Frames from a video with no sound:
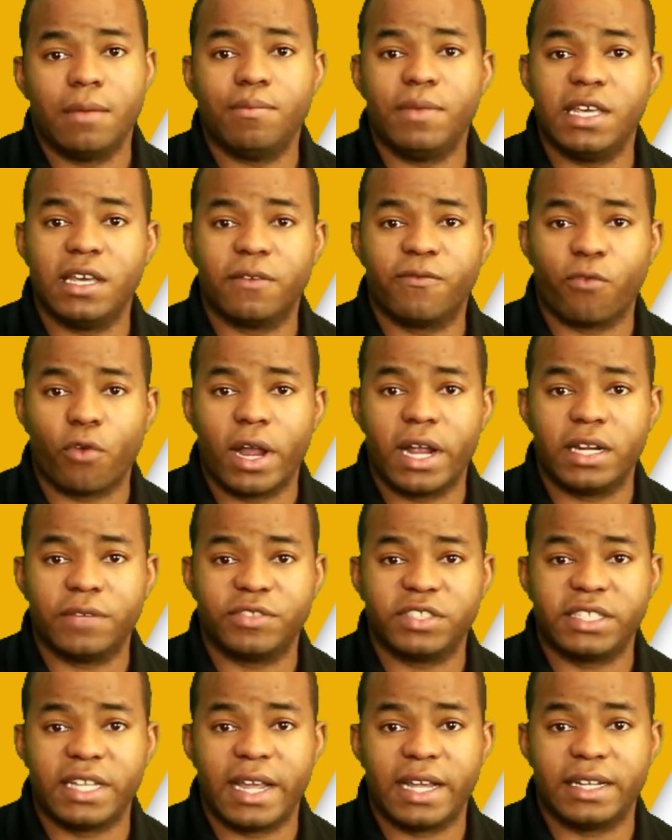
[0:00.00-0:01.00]
Be afraid of
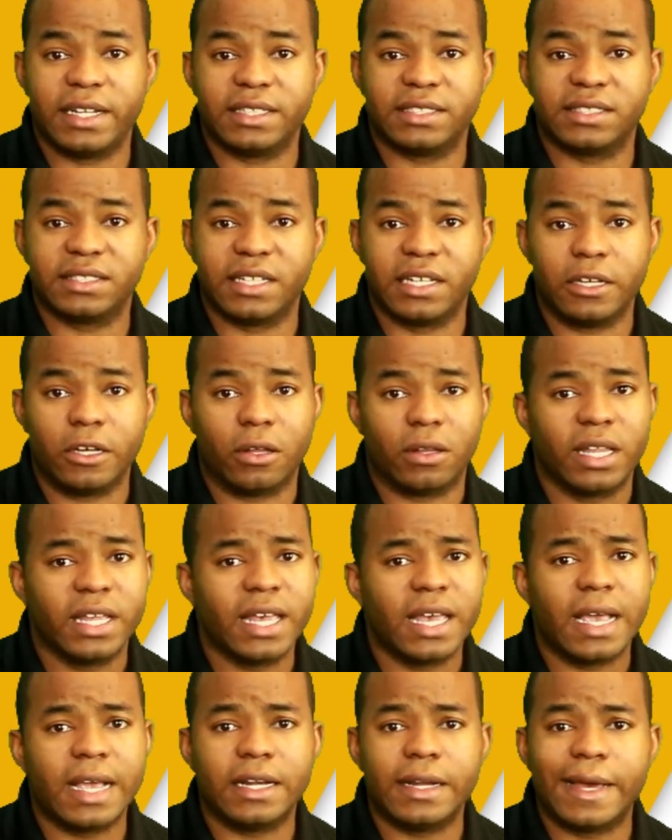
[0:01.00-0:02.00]
standing still.
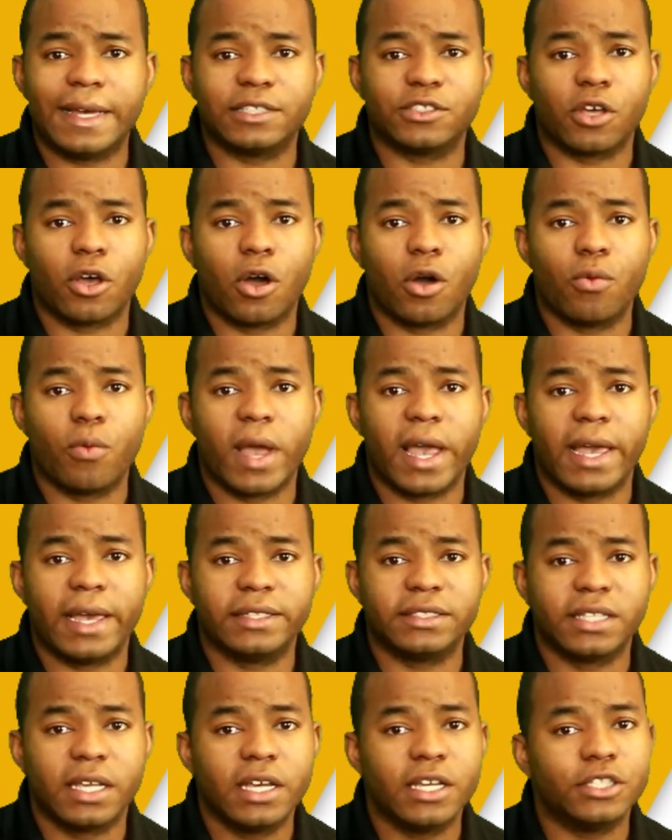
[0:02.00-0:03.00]
And as
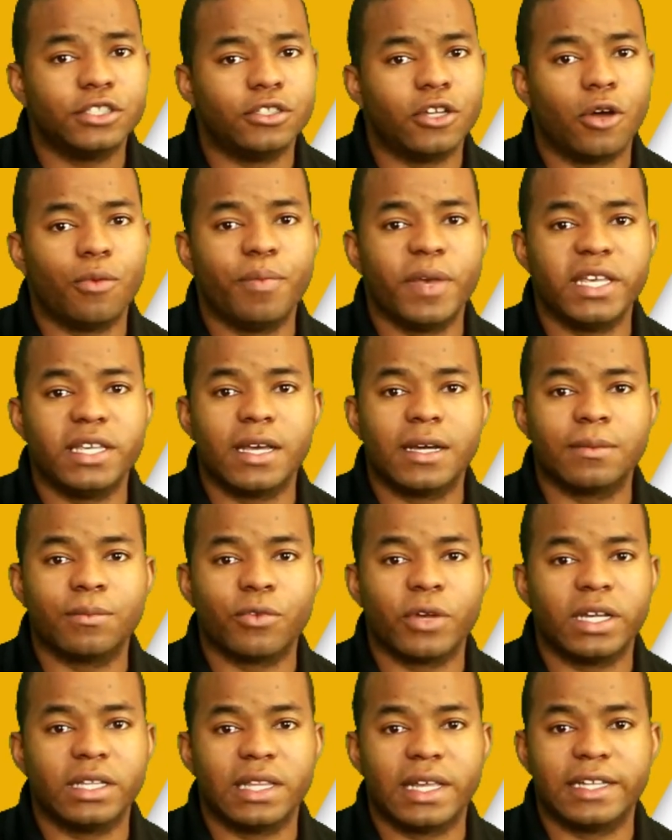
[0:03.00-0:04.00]
always, don't be Young
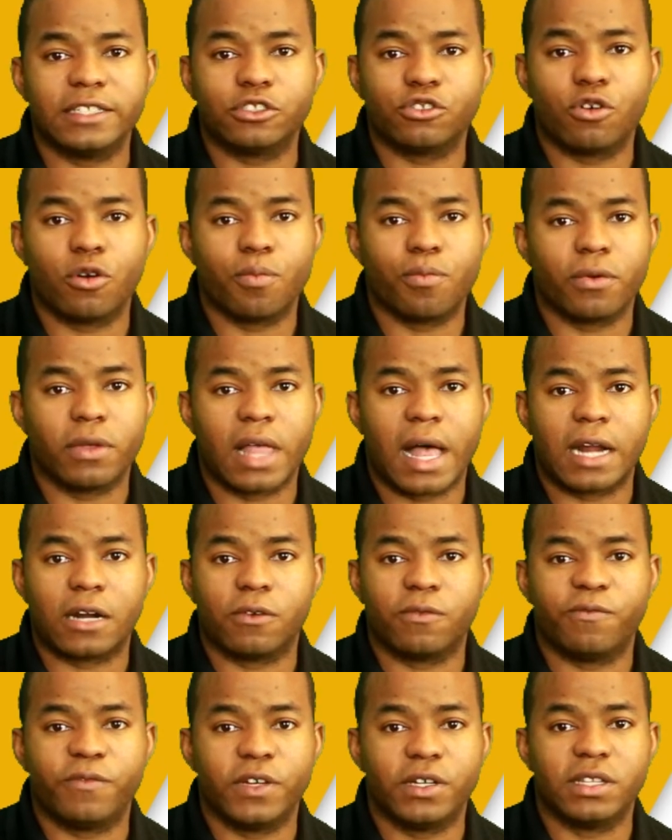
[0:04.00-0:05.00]
Marine Lance Corporal, I
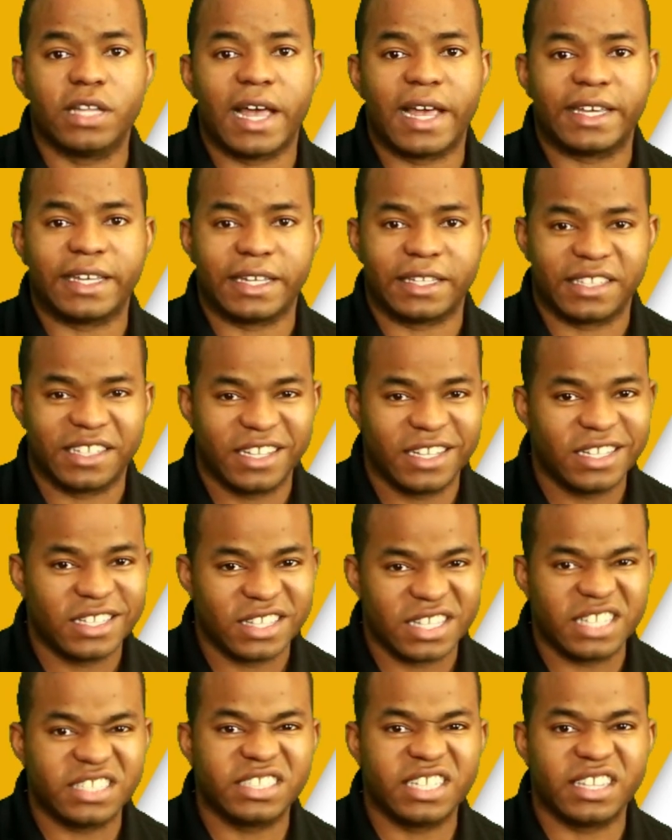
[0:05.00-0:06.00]
don't feel like it.
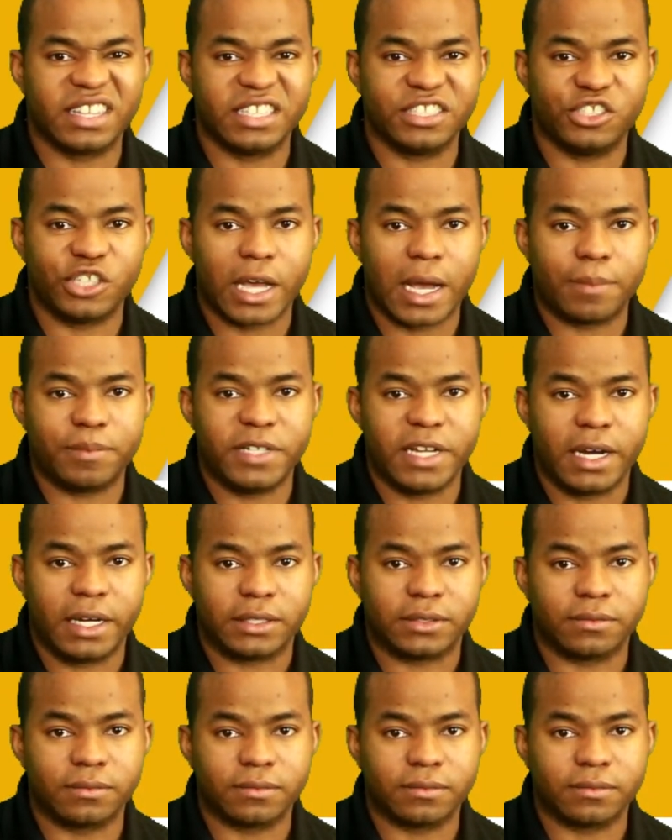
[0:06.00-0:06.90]
Let's get the job done.